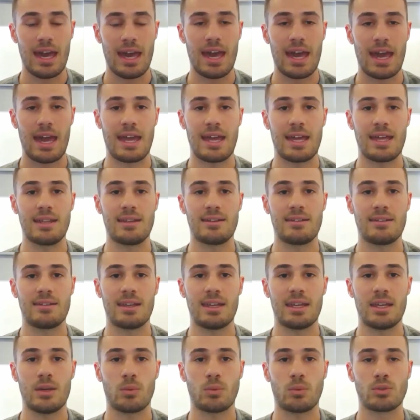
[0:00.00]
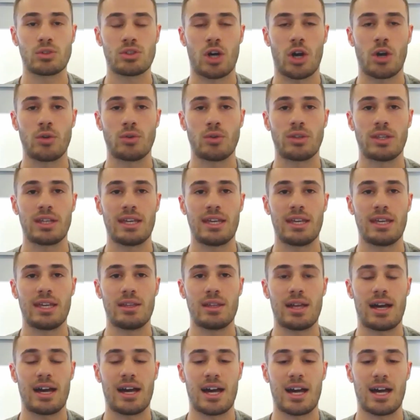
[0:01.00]
and it was
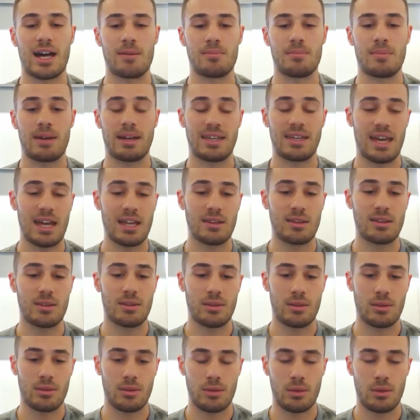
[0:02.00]
only um, again